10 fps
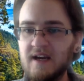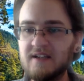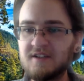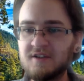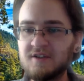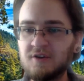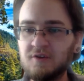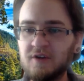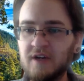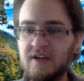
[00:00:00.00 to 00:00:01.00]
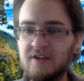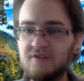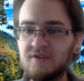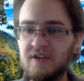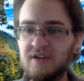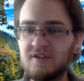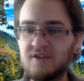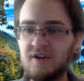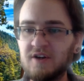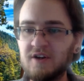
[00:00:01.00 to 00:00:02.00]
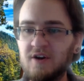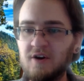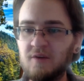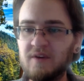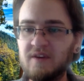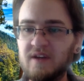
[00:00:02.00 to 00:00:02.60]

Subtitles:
Is the solar industry concerned at all with